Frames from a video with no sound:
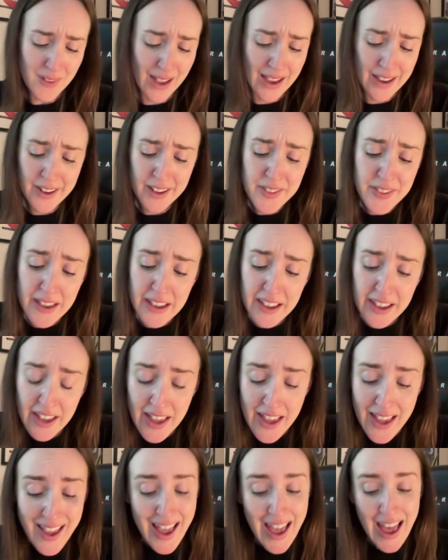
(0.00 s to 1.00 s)
And I think
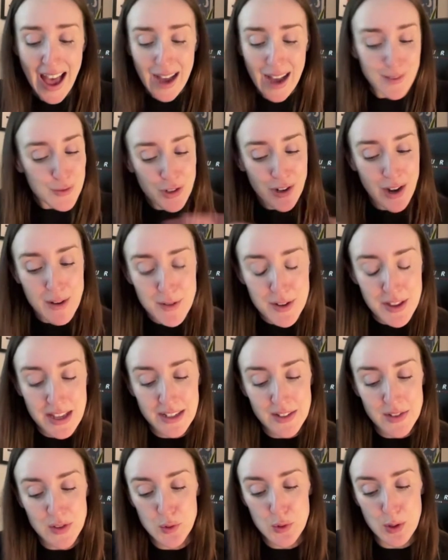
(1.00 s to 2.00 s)
after everything
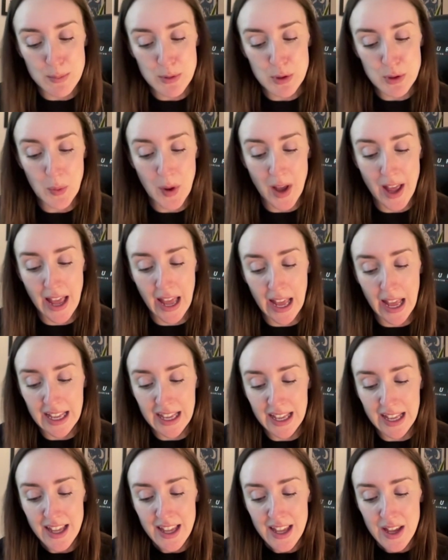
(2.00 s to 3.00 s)
is stripped
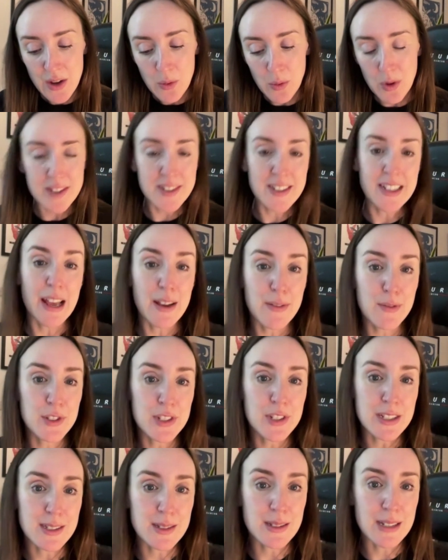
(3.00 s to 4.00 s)
away, what's left
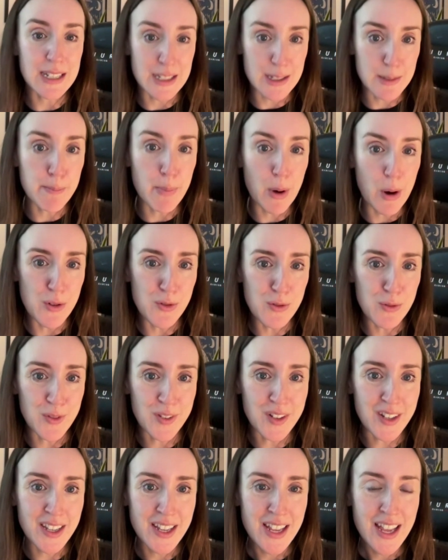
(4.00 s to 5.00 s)
is
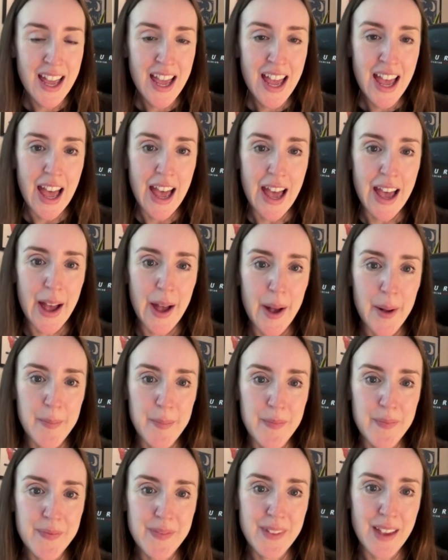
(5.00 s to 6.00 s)
bone.
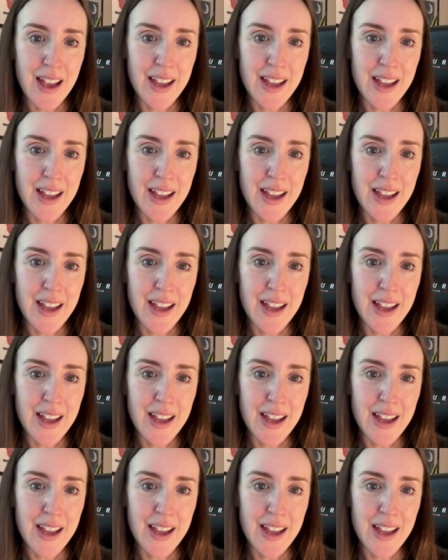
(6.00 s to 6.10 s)
And